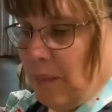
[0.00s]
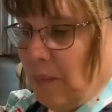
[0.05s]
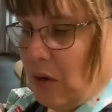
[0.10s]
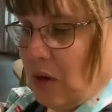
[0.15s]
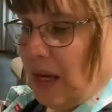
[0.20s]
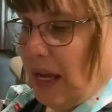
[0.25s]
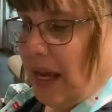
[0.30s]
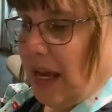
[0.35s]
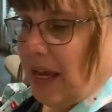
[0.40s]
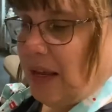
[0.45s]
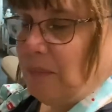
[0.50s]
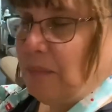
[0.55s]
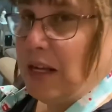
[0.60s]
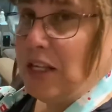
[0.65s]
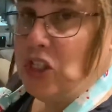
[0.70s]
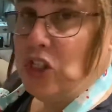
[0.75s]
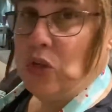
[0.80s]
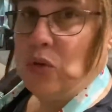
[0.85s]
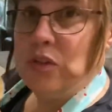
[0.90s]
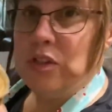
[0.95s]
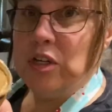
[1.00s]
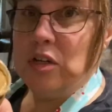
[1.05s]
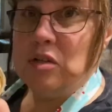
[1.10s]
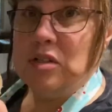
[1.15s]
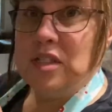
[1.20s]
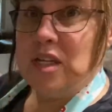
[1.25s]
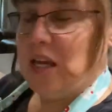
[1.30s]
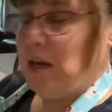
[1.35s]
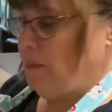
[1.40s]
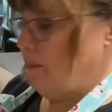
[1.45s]
going to add my 2/3
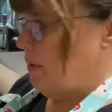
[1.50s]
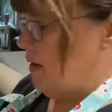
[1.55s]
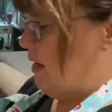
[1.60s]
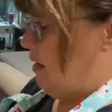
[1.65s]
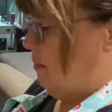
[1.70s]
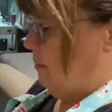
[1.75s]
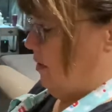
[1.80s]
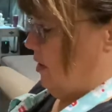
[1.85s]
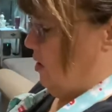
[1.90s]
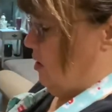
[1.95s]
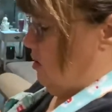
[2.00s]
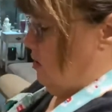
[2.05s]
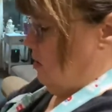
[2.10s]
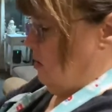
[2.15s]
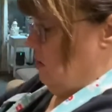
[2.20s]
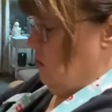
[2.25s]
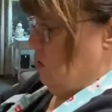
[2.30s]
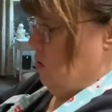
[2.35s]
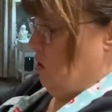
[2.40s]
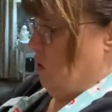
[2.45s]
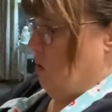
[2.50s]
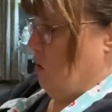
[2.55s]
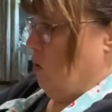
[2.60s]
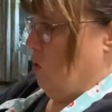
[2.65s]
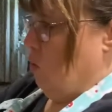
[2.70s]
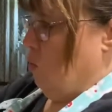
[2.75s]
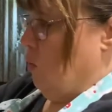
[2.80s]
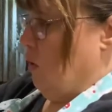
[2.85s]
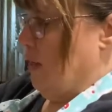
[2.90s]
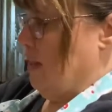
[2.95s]
cup peanut butter
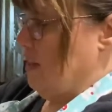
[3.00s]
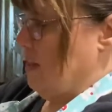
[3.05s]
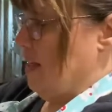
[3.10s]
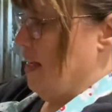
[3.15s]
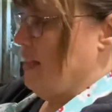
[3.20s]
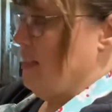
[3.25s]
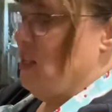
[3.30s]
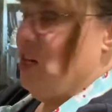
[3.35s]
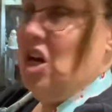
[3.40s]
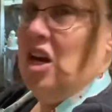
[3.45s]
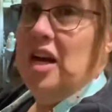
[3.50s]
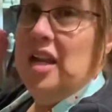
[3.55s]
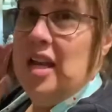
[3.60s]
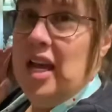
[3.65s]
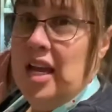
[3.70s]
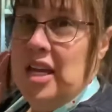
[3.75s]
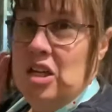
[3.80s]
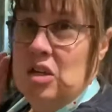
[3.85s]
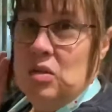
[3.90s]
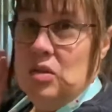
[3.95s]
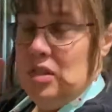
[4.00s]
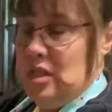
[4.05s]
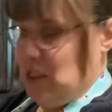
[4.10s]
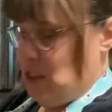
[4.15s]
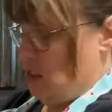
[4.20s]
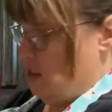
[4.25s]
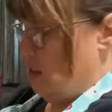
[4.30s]
while it's nice and hot. And I use this